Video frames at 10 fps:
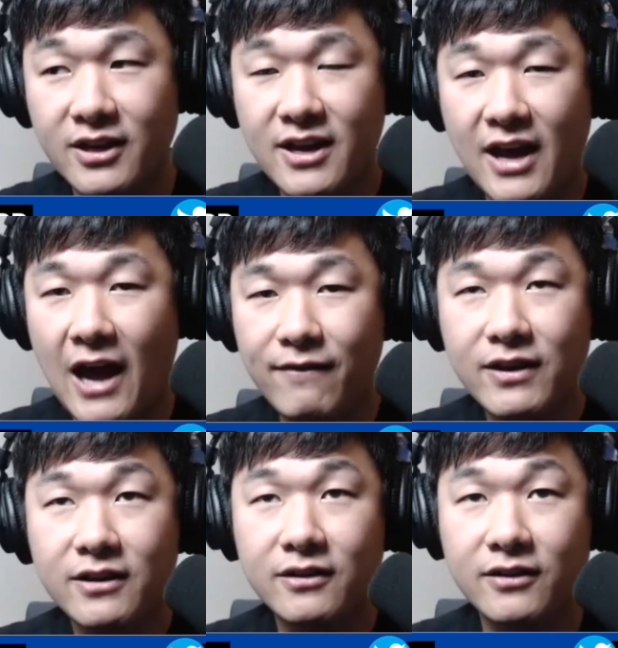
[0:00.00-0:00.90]

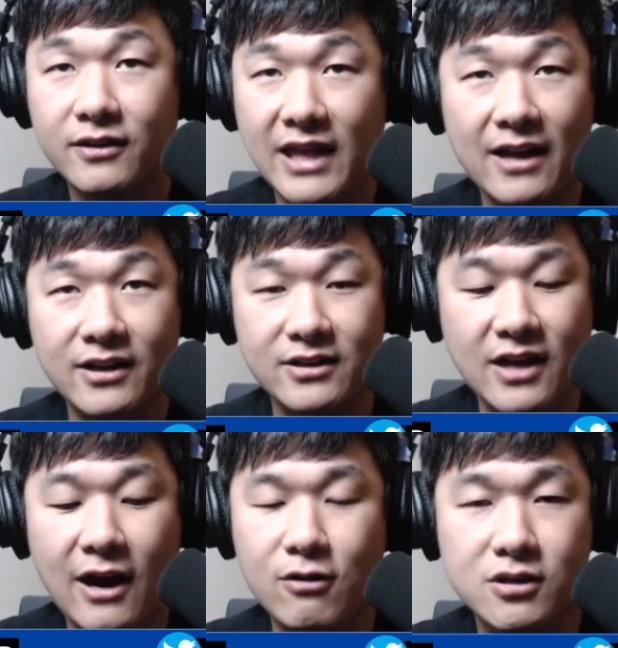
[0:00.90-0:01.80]
having that
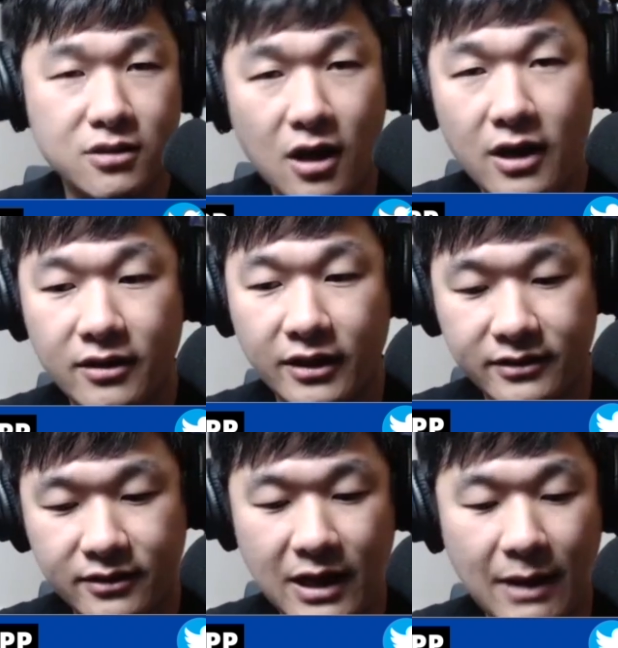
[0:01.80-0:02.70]
entire slot, like
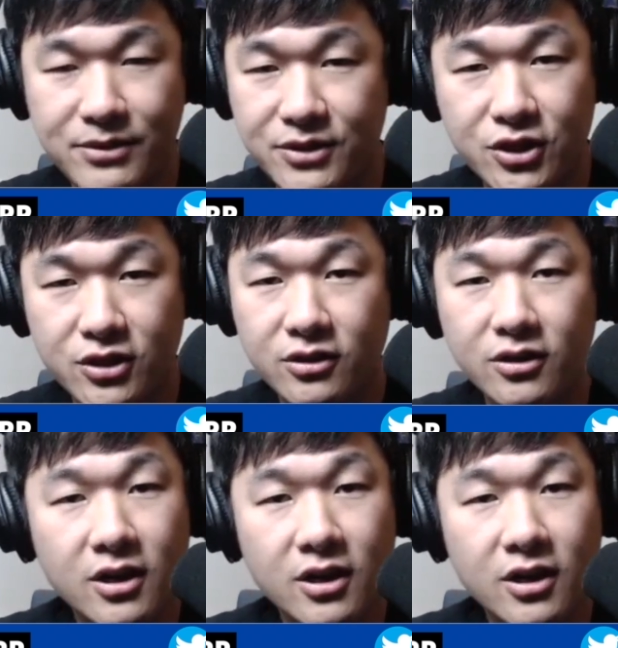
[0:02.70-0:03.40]
that position